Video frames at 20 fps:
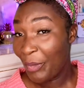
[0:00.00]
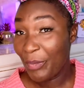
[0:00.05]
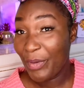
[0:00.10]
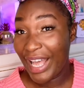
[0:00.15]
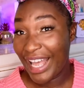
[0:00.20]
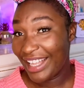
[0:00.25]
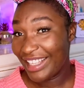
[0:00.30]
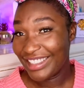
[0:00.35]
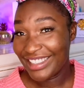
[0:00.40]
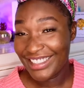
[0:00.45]

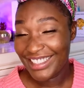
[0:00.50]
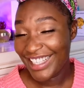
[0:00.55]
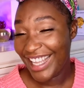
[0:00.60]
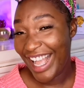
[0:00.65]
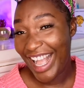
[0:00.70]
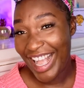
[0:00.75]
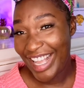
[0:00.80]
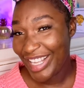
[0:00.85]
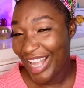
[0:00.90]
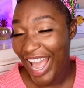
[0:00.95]
Well,
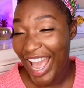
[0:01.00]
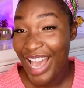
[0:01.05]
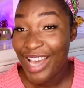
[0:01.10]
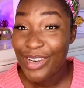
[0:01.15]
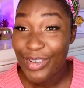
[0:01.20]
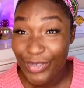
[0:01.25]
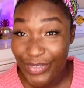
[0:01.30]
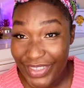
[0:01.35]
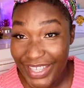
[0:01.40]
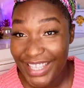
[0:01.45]

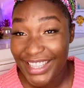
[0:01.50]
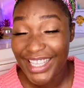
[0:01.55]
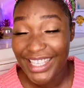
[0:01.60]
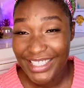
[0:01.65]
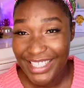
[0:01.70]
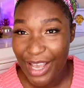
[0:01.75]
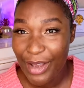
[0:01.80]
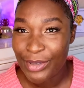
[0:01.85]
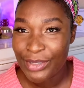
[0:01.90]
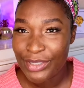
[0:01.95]
I don't think
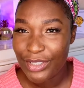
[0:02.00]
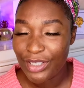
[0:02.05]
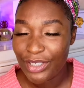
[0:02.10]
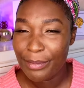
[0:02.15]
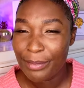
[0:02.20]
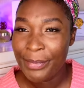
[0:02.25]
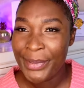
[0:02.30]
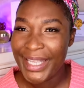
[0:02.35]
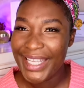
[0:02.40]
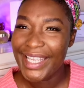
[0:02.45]
that's how it's
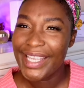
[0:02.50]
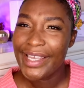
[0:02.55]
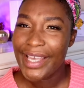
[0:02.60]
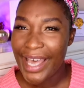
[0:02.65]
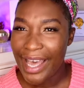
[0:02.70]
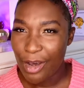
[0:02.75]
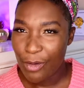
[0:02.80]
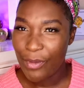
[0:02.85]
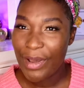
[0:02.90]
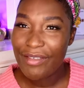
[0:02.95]
gonna be.
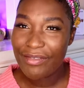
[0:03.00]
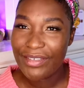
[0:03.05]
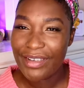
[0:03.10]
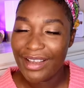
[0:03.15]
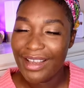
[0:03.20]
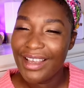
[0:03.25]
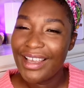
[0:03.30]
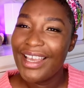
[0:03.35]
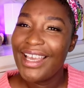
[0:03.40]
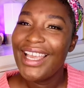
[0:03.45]

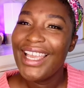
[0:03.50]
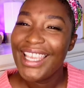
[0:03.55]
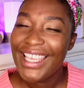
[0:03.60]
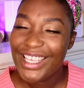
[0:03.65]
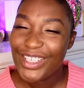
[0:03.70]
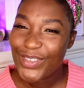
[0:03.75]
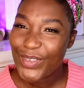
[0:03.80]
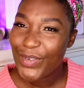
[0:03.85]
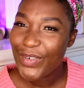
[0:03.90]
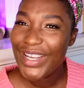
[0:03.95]
However,
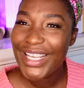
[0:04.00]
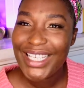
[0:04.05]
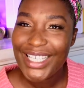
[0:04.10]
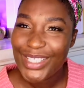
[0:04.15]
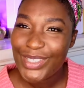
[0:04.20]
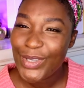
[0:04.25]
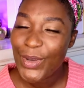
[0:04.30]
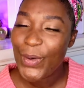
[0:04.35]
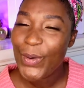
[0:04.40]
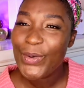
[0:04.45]
He's
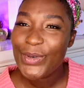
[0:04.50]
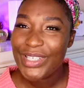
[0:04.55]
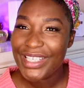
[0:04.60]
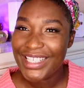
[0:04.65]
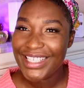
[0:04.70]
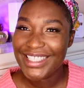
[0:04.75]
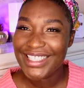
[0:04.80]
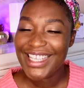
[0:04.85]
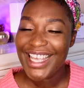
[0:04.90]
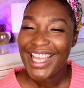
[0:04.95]
already told
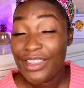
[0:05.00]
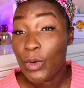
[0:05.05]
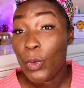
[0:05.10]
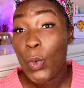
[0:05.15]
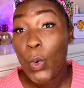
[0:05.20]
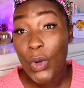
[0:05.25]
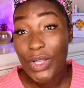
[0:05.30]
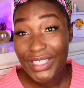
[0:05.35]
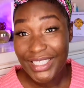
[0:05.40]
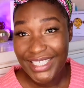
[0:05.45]
us the
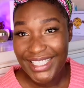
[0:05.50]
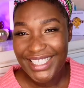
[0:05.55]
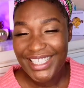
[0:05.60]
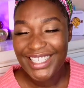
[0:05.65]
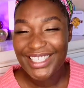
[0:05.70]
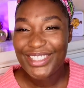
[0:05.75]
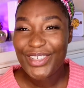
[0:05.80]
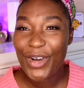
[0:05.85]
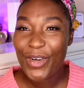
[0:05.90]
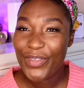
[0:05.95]

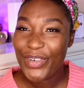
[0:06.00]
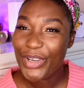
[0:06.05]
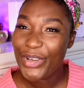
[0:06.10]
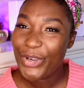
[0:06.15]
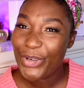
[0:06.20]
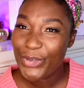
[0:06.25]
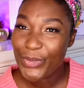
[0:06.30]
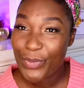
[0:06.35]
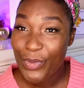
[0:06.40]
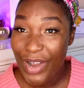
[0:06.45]
qualities of a
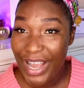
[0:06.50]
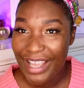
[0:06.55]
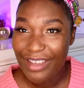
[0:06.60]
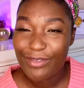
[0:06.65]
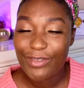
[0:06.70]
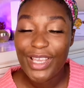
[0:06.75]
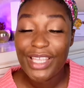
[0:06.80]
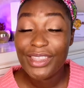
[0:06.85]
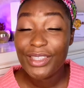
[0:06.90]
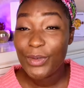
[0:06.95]
good
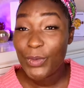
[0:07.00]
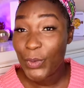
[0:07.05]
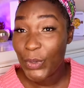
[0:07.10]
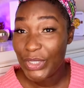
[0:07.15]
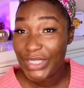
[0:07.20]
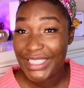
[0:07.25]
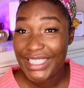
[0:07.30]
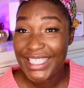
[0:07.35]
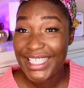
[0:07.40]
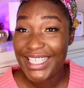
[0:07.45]
wife and the
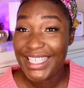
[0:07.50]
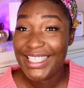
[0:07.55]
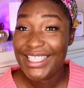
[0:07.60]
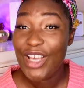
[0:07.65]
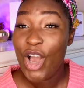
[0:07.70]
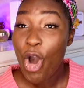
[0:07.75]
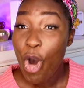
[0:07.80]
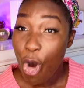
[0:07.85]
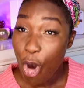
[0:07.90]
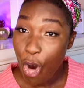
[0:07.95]

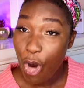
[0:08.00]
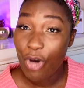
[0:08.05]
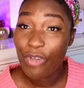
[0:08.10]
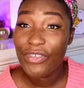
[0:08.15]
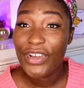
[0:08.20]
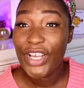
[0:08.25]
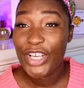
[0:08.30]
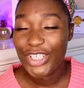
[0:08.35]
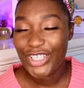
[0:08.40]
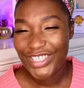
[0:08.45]
qualities
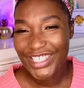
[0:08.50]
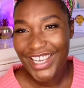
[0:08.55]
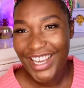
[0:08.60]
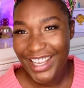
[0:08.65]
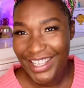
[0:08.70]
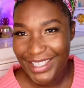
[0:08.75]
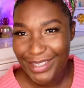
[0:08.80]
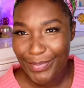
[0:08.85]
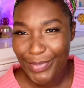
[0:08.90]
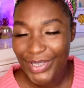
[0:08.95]
of a good
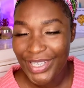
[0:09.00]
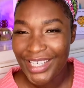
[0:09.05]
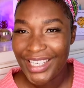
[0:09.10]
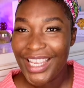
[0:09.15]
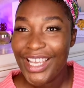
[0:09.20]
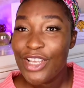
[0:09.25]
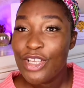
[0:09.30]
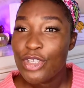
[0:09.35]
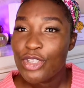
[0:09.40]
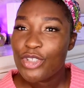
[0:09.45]
husband.
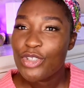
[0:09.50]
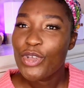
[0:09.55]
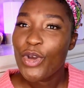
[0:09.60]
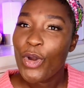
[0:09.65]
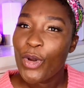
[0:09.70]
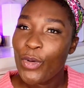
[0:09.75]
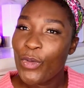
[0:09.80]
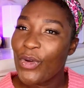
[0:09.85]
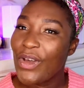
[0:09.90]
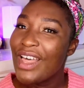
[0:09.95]

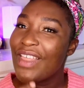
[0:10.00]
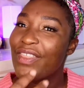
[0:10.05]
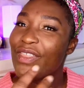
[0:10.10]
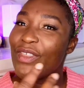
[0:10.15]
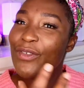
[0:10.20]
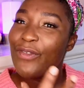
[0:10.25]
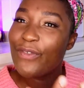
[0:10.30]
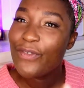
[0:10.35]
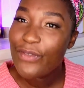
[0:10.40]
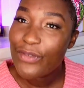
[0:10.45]
So
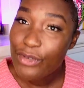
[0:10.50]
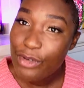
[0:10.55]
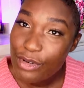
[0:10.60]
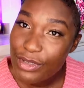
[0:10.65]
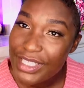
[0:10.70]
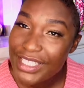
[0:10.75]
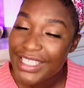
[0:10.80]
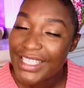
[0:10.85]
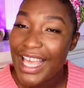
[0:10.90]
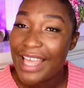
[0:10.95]
the
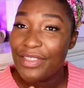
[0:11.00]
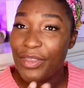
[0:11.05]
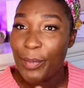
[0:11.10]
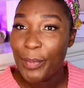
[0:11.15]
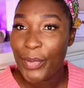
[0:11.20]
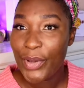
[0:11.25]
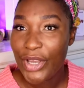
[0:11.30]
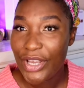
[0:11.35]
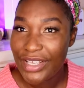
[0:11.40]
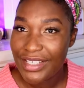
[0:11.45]
fruits that the
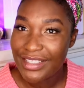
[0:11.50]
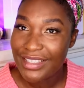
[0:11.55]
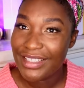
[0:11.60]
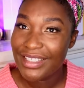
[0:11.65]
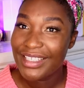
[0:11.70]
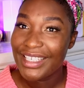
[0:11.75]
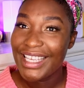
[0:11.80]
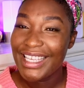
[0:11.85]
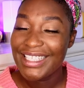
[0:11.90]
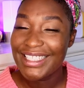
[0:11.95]

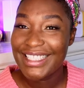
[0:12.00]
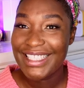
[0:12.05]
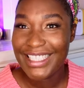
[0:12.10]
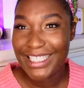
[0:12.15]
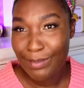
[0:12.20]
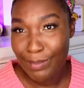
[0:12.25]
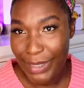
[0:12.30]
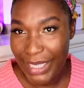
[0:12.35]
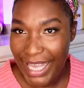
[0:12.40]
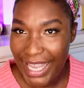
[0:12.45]
person is
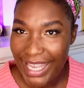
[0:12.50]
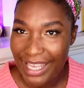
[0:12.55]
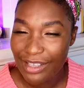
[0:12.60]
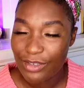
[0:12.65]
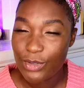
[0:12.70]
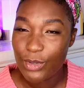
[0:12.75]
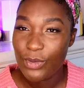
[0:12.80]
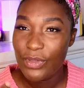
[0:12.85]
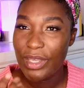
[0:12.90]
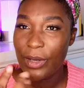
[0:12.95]

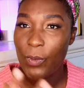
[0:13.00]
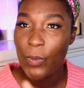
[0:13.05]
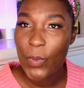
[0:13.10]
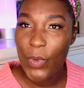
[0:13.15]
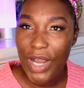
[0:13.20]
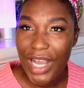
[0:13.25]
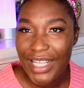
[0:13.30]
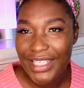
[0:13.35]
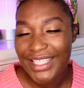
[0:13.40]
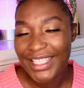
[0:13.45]
displaying, so their
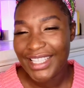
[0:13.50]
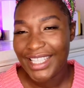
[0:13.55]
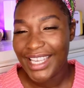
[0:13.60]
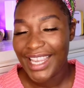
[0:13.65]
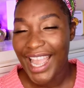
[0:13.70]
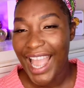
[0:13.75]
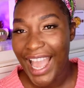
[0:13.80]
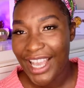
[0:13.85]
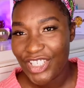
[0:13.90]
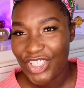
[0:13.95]
words and
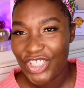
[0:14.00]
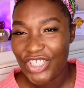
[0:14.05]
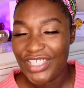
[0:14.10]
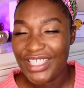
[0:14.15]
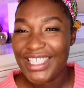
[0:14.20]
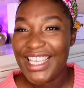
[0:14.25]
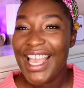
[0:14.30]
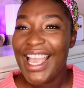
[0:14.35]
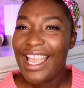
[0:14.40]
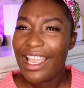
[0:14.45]
their
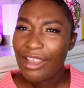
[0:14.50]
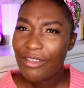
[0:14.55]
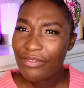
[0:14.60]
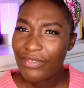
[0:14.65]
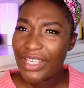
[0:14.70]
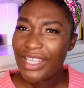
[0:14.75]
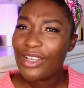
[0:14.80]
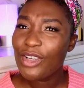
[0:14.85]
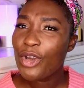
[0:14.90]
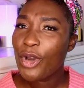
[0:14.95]
actions,
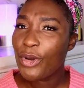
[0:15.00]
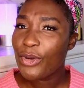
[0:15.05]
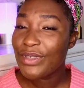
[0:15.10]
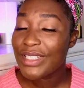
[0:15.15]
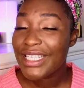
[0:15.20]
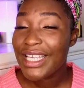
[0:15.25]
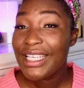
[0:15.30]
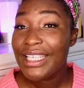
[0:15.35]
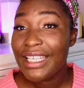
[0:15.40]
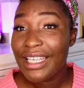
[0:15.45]
if it
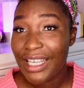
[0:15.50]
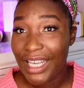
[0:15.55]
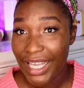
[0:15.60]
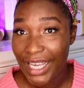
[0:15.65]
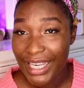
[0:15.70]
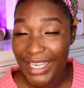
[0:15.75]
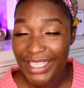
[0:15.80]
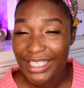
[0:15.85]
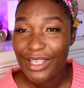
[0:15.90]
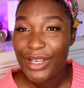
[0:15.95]
goes in
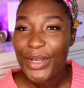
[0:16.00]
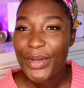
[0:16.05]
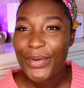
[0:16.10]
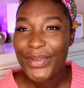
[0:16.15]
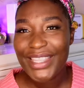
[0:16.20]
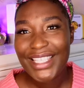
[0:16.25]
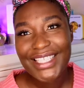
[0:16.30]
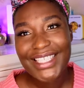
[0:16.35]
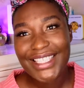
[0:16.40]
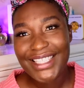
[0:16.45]
line
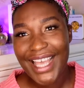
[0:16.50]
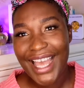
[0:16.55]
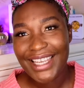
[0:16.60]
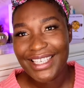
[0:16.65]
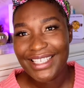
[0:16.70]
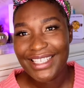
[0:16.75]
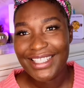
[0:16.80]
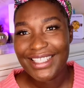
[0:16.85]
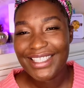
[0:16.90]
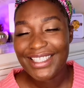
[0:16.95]
with the
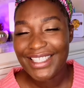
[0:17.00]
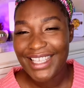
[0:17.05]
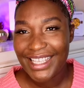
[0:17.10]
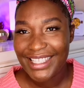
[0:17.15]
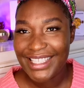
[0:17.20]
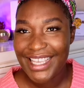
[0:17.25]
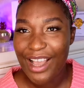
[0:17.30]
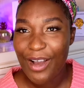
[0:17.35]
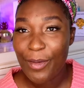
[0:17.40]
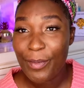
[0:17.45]
standards
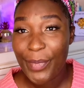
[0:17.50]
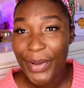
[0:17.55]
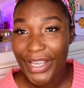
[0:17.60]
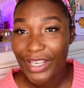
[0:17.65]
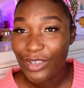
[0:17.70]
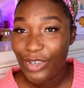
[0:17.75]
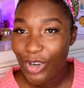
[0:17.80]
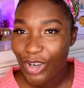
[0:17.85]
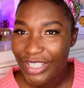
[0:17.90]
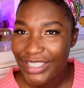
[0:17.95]
set out
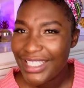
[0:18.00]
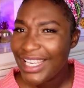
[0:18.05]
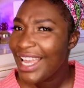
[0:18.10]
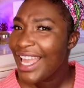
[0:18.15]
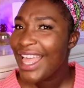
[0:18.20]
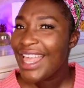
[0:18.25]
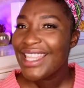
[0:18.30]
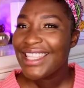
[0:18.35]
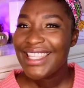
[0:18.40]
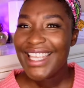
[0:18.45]
by God,
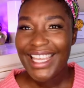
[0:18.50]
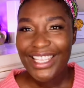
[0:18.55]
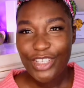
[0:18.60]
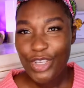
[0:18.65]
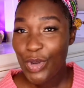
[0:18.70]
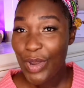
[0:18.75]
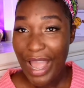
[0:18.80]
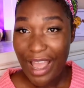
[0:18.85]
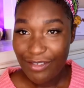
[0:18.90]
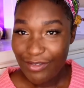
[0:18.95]
then
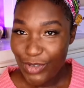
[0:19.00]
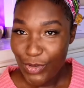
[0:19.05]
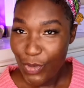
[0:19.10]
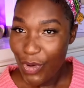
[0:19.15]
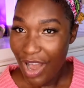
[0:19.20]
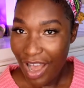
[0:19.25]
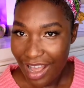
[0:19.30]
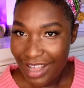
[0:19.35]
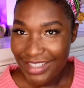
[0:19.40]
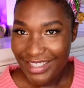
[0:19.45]
you have
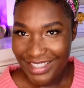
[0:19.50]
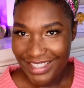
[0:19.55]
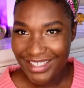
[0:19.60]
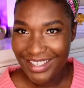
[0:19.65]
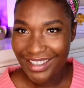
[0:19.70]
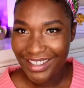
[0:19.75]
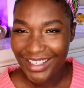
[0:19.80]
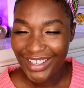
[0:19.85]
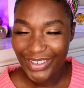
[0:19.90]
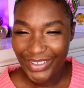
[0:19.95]
your
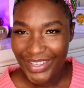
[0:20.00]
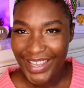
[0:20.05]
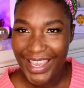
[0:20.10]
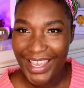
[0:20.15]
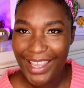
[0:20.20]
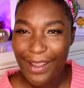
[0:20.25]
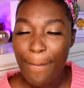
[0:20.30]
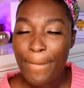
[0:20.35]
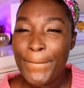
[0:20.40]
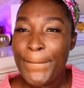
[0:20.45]
answer,
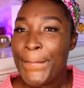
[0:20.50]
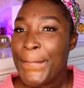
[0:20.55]
okay?